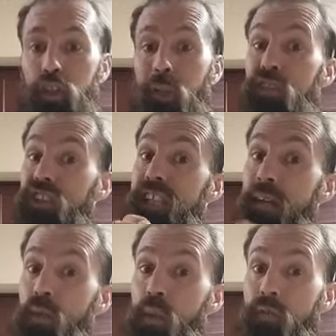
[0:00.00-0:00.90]
I'm just
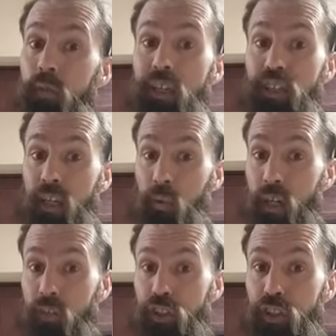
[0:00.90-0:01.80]
giving you information that
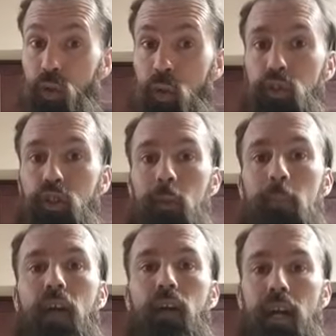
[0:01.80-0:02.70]
whatever you're doing, you should be
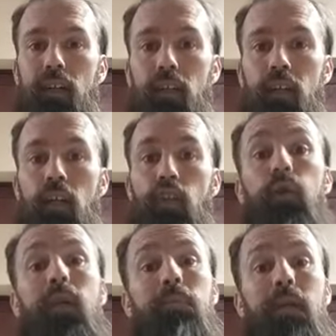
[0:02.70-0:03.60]
better at. You
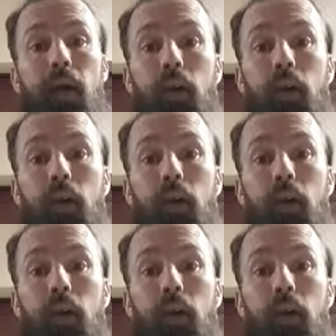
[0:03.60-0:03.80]
can be better